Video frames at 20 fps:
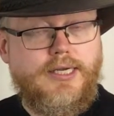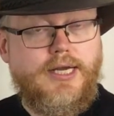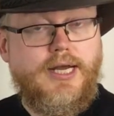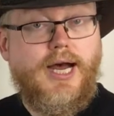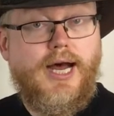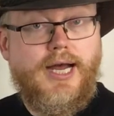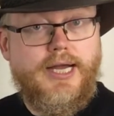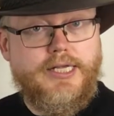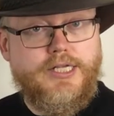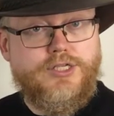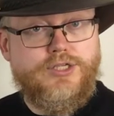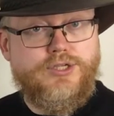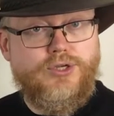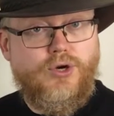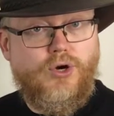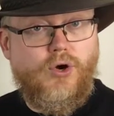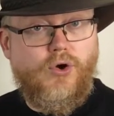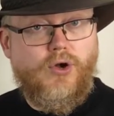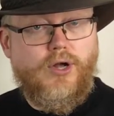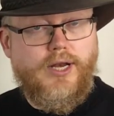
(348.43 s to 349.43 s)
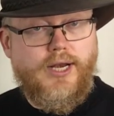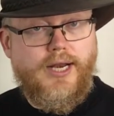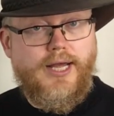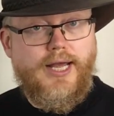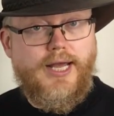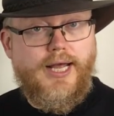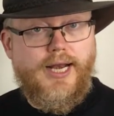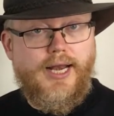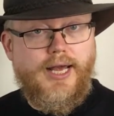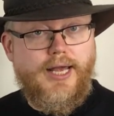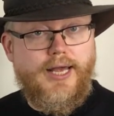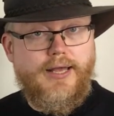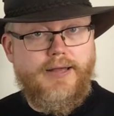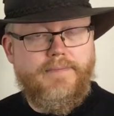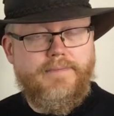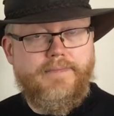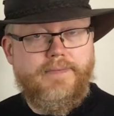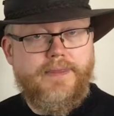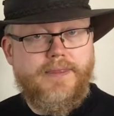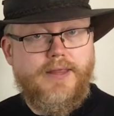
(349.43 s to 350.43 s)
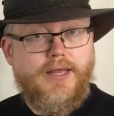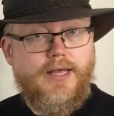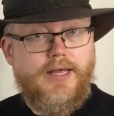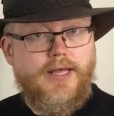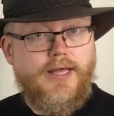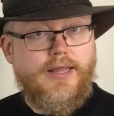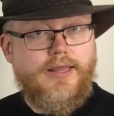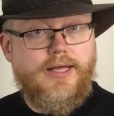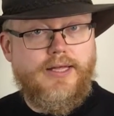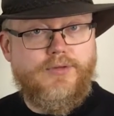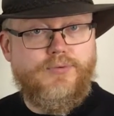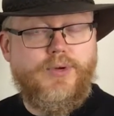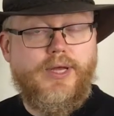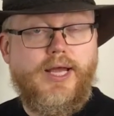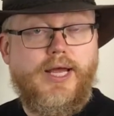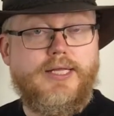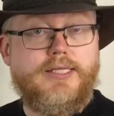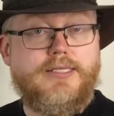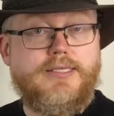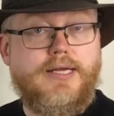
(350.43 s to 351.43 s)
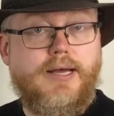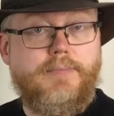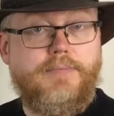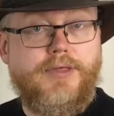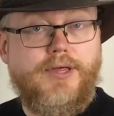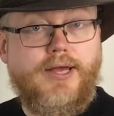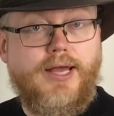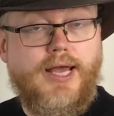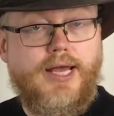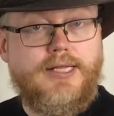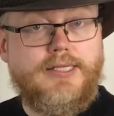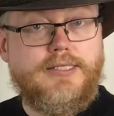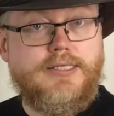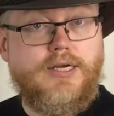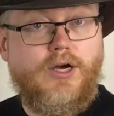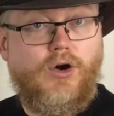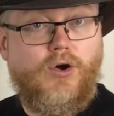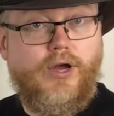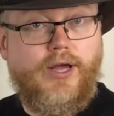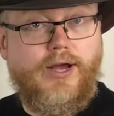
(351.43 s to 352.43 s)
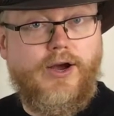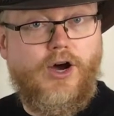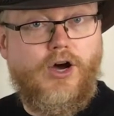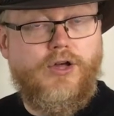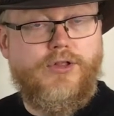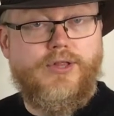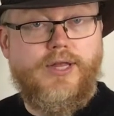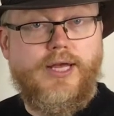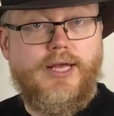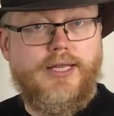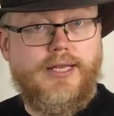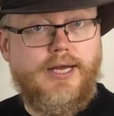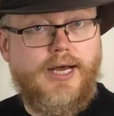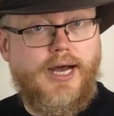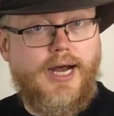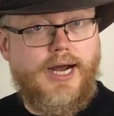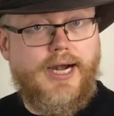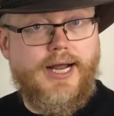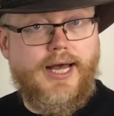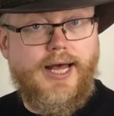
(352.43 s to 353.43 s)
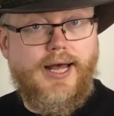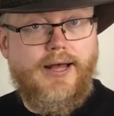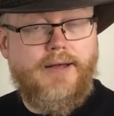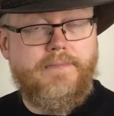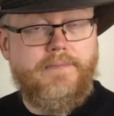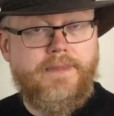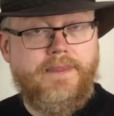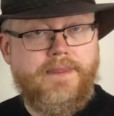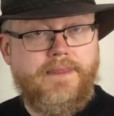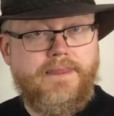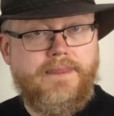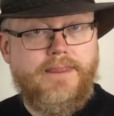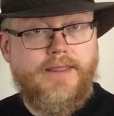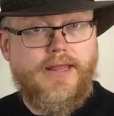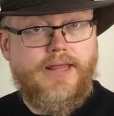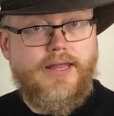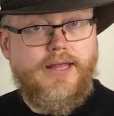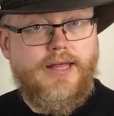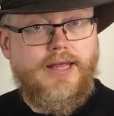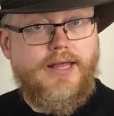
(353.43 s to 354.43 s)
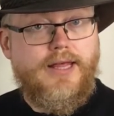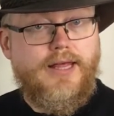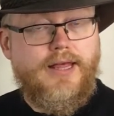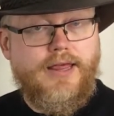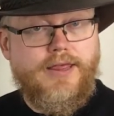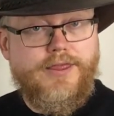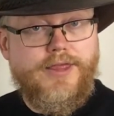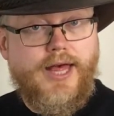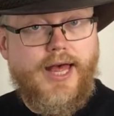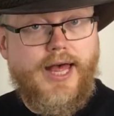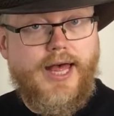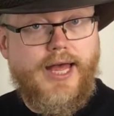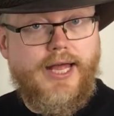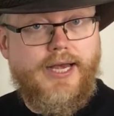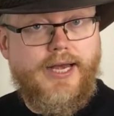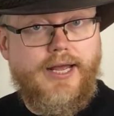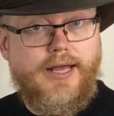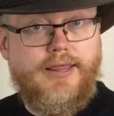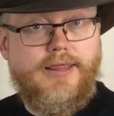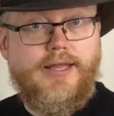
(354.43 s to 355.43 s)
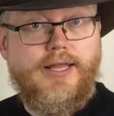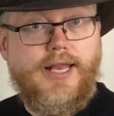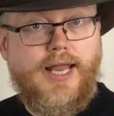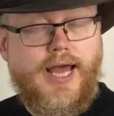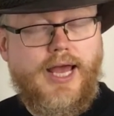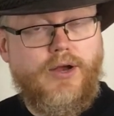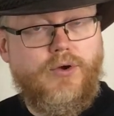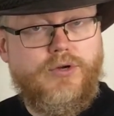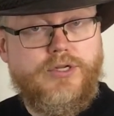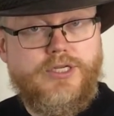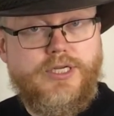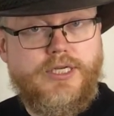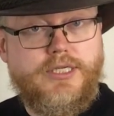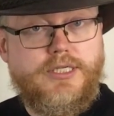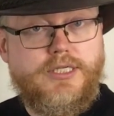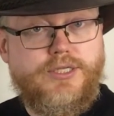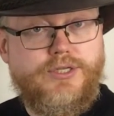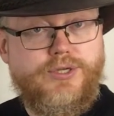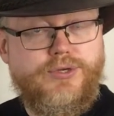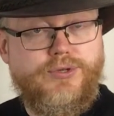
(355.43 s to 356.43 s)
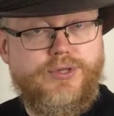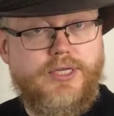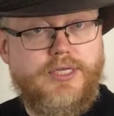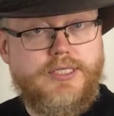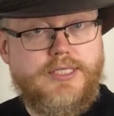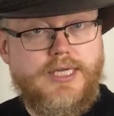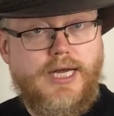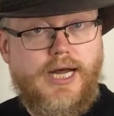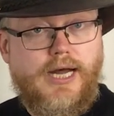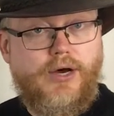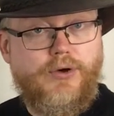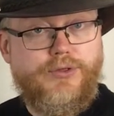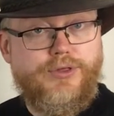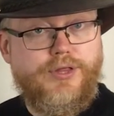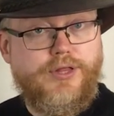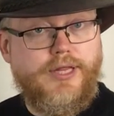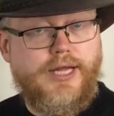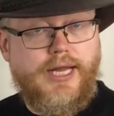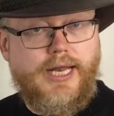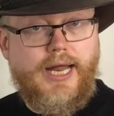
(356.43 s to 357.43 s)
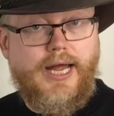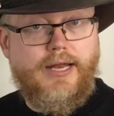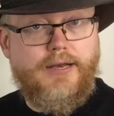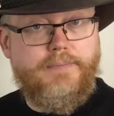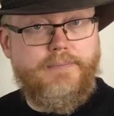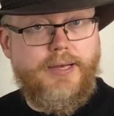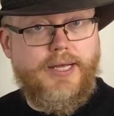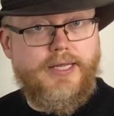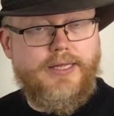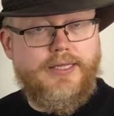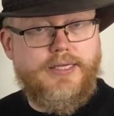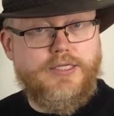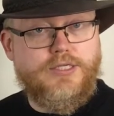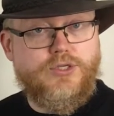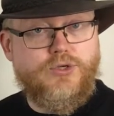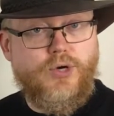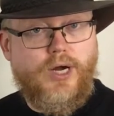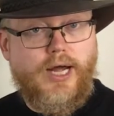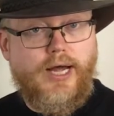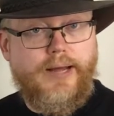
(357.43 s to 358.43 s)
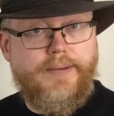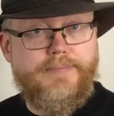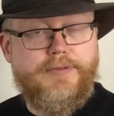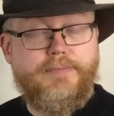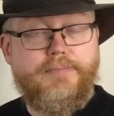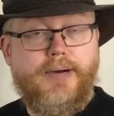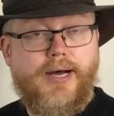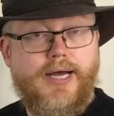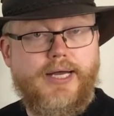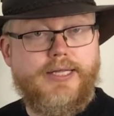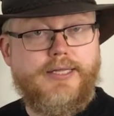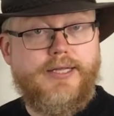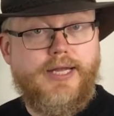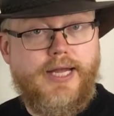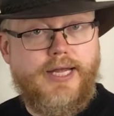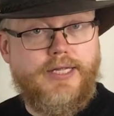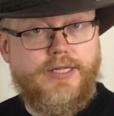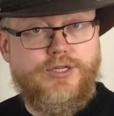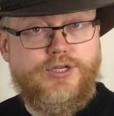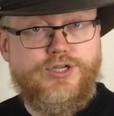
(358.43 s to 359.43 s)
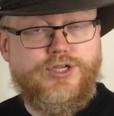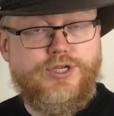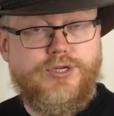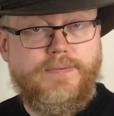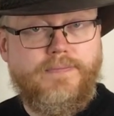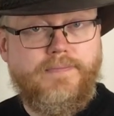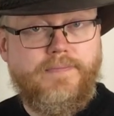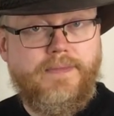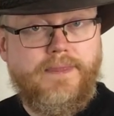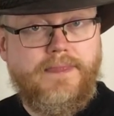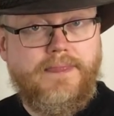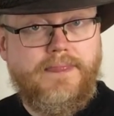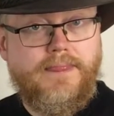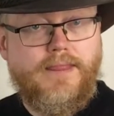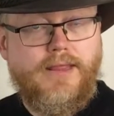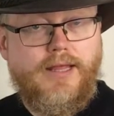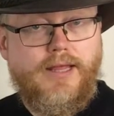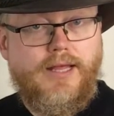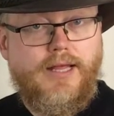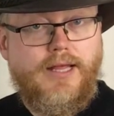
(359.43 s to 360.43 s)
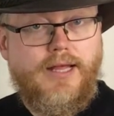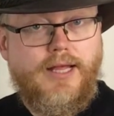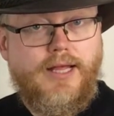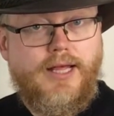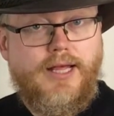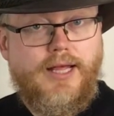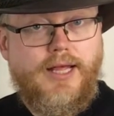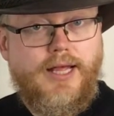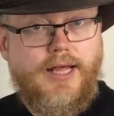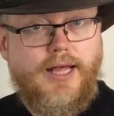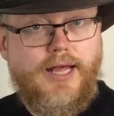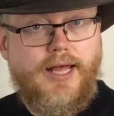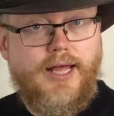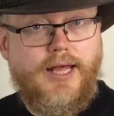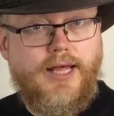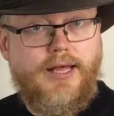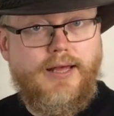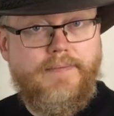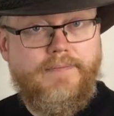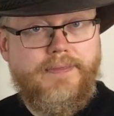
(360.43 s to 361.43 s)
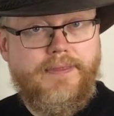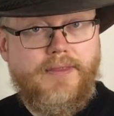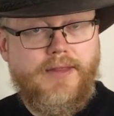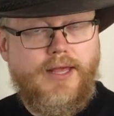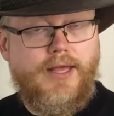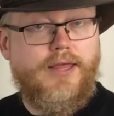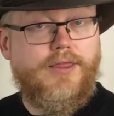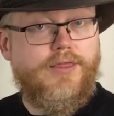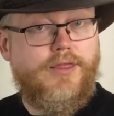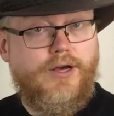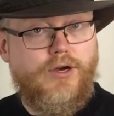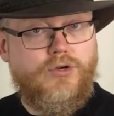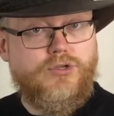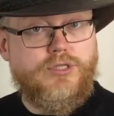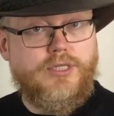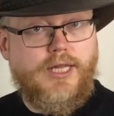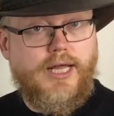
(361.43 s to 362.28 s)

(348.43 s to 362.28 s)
I saw clearly that we had something else going on in Narra than in the languages to the south that had been described by Dench. In those